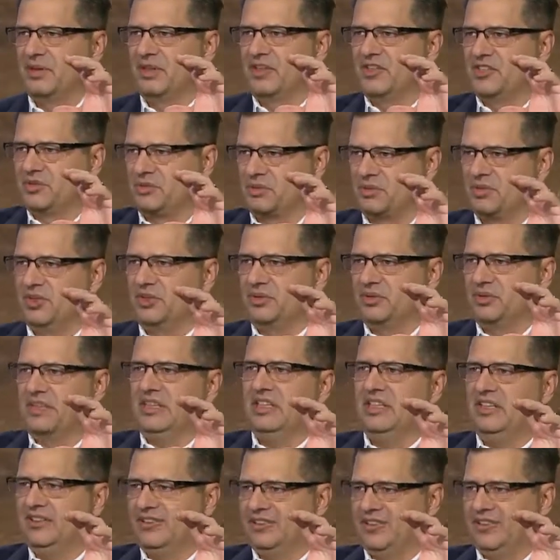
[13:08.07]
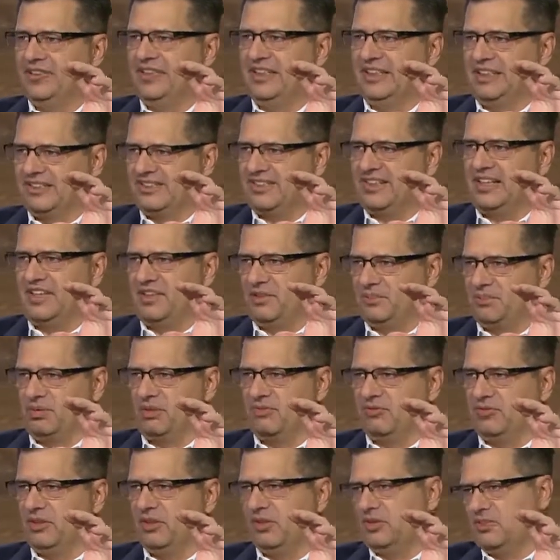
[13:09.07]
but his real yield inside of the
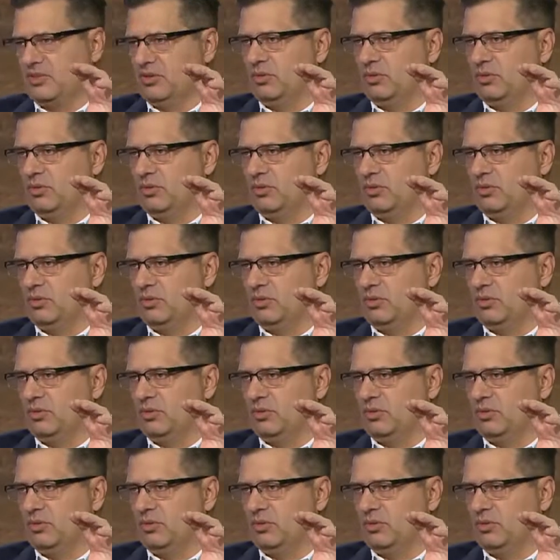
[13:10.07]
portfolio,